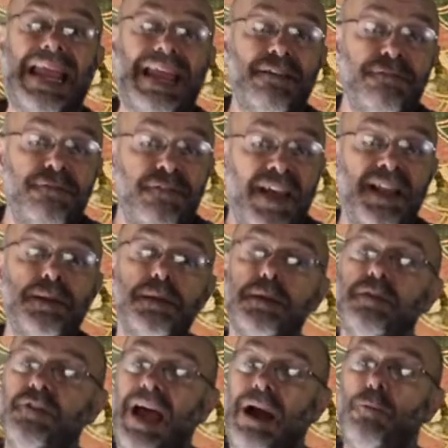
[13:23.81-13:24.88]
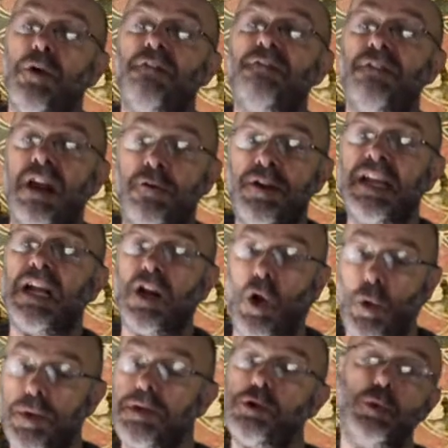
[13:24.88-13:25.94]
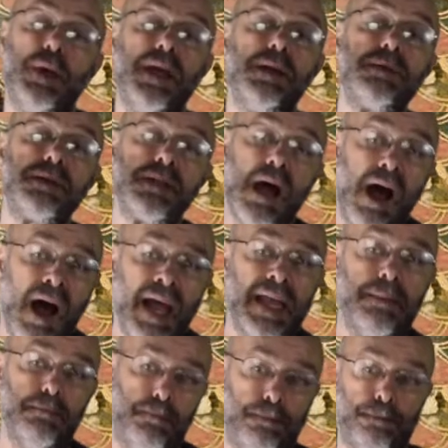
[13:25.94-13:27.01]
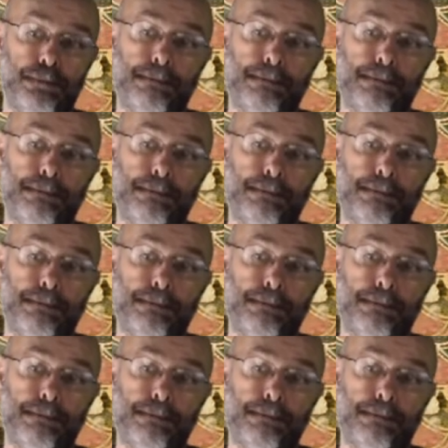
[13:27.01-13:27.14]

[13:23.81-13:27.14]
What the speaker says: events that were very close to his time.